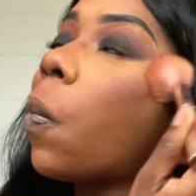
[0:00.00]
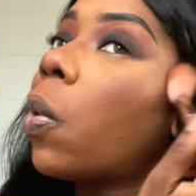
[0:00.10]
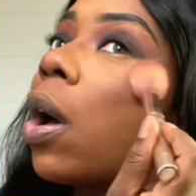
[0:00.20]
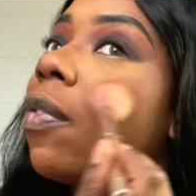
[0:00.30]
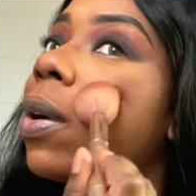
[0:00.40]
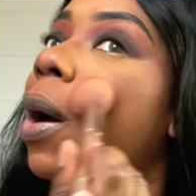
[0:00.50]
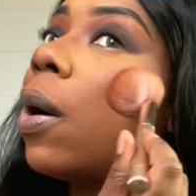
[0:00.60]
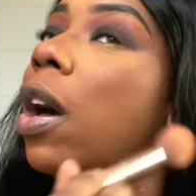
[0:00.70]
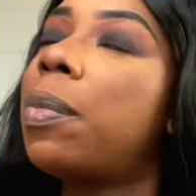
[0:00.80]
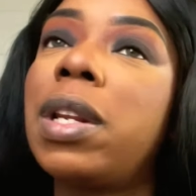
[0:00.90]

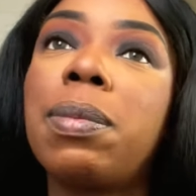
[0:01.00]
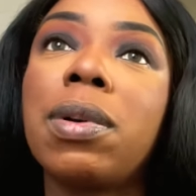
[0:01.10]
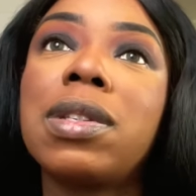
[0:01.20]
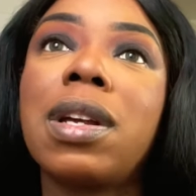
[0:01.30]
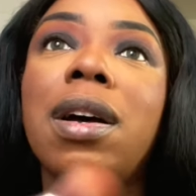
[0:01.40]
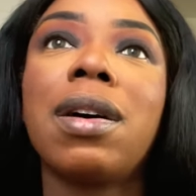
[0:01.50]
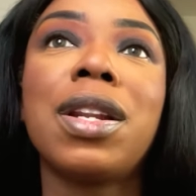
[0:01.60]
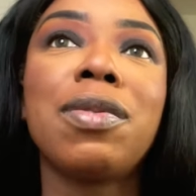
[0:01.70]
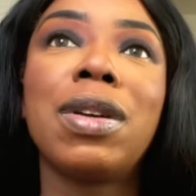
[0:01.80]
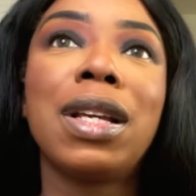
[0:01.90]
CoverGirl Ebony Bronzer. I
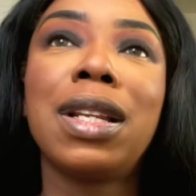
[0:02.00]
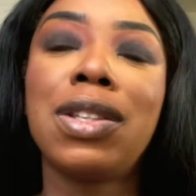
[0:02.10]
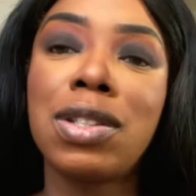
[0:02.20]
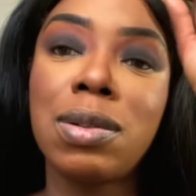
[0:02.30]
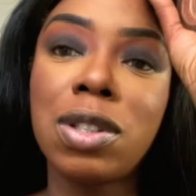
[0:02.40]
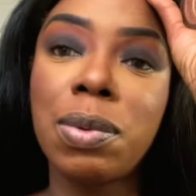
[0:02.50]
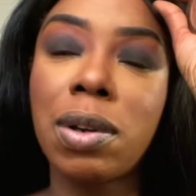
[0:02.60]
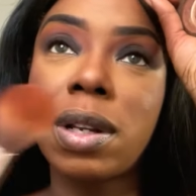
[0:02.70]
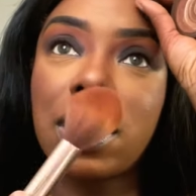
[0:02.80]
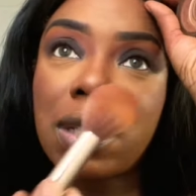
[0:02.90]
don't really need to be
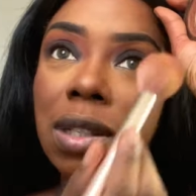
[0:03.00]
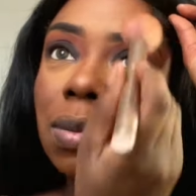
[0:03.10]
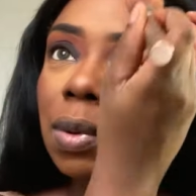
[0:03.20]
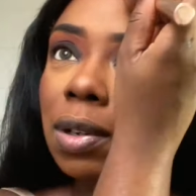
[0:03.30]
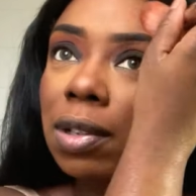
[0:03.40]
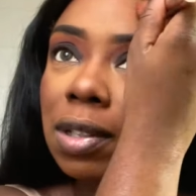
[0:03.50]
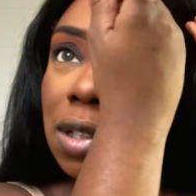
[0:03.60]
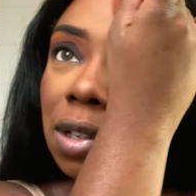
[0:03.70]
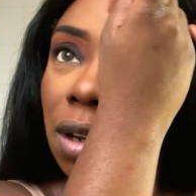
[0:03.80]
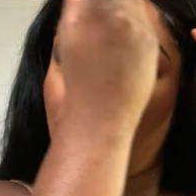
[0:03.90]
honest,
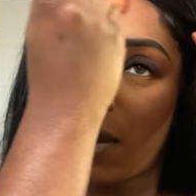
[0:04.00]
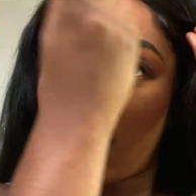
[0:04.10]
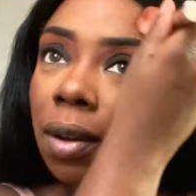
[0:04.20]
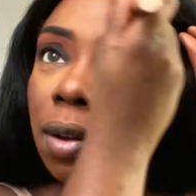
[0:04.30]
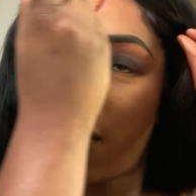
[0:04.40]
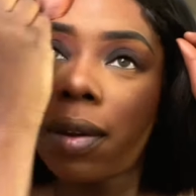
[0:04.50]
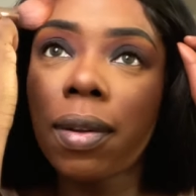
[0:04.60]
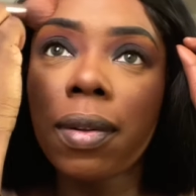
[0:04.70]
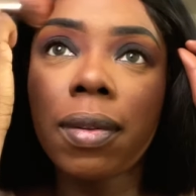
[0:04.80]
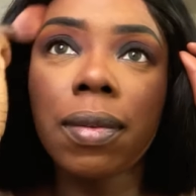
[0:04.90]
because
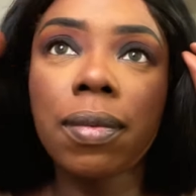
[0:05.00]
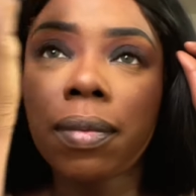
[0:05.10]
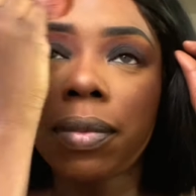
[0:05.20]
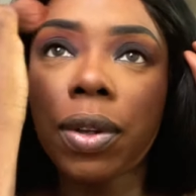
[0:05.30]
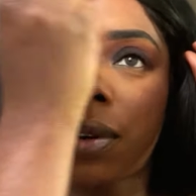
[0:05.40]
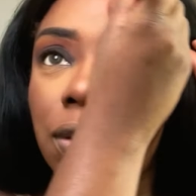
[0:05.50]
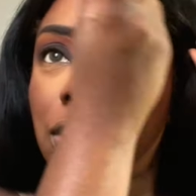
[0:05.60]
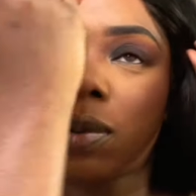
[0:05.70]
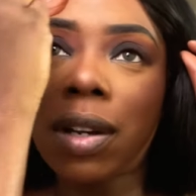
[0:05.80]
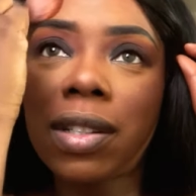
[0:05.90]
the
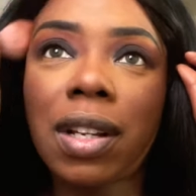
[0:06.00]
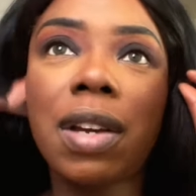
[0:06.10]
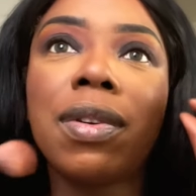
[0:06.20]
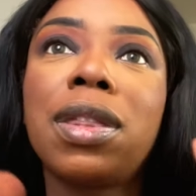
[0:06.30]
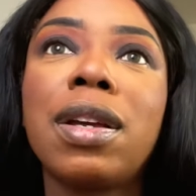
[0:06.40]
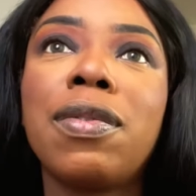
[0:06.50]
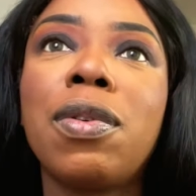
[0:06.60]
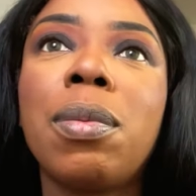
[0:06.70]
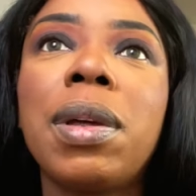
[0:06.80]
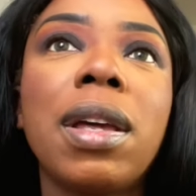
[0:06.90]
contour has done everything
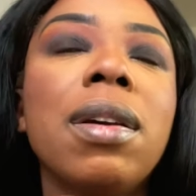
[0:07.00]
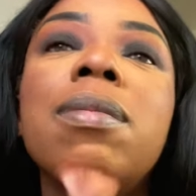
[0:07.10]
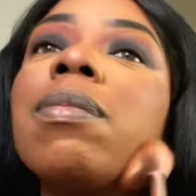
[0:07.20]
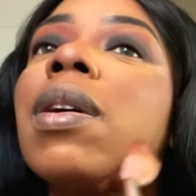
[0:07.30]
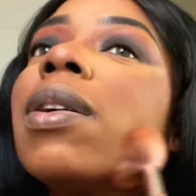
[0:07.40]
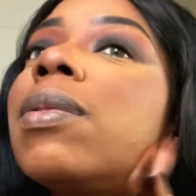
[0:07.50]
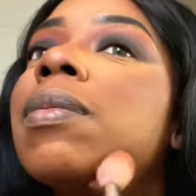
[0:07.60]
for me, but